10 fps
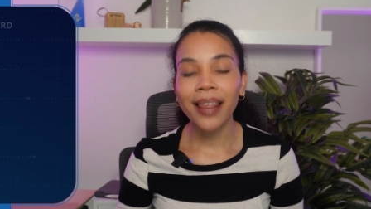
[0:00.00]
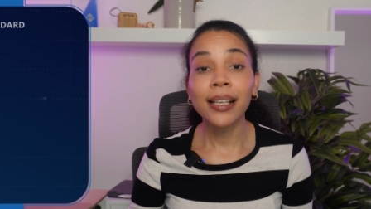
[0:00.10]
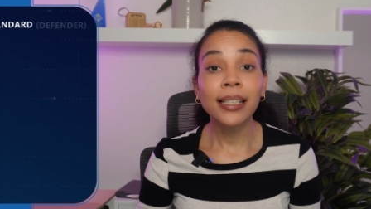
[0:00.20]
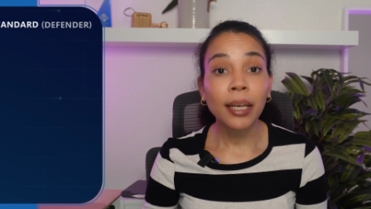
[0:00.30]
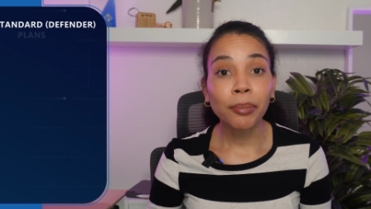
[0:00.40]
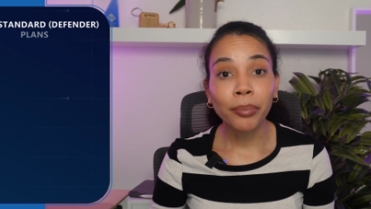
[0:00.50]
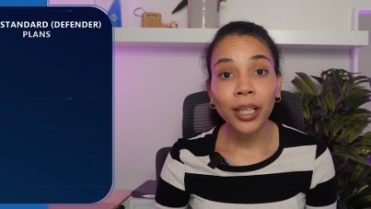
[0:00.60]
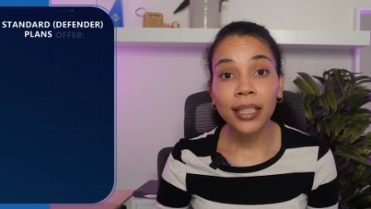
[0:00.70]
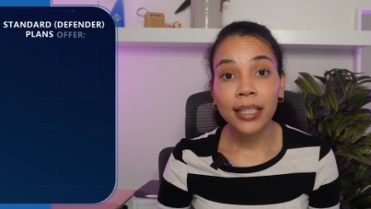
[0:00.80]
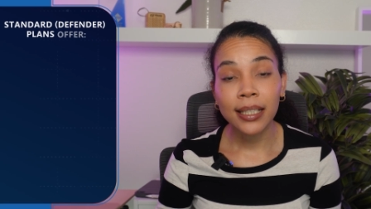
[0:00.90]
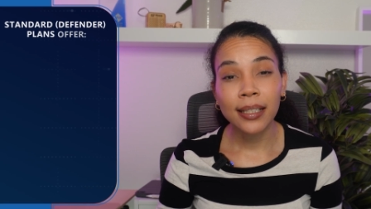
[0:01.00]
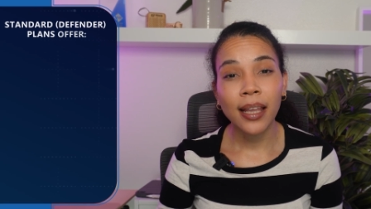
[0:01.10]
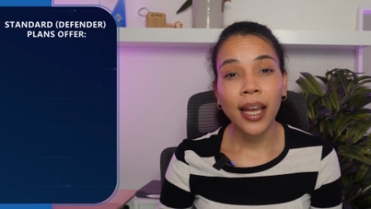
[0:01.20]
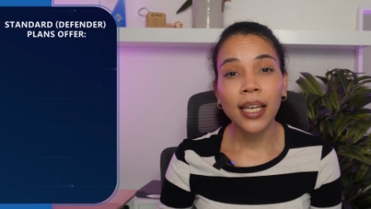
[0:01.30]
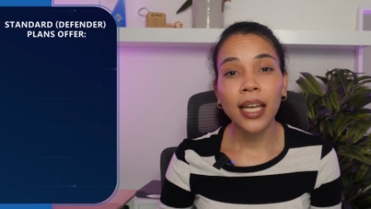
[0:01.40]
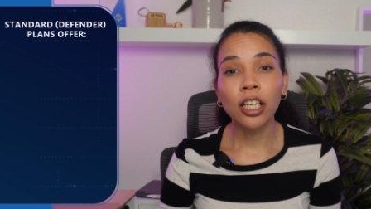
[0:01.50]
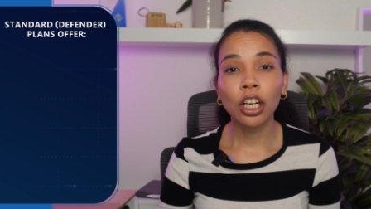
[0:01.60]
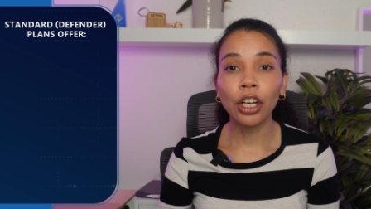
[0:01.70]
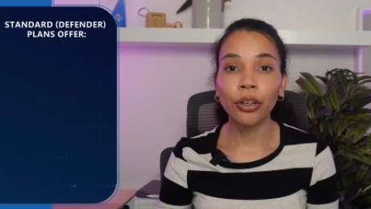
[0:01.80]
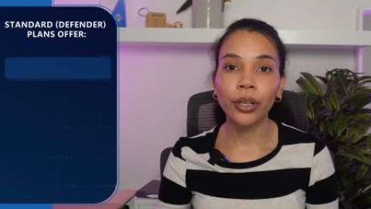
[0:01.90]
And these capabilities then
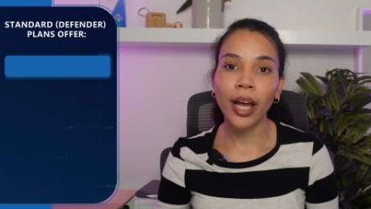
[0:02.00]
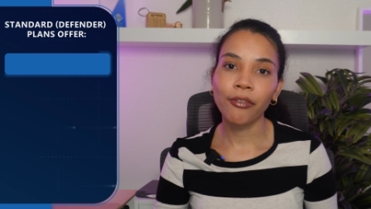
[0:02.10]
include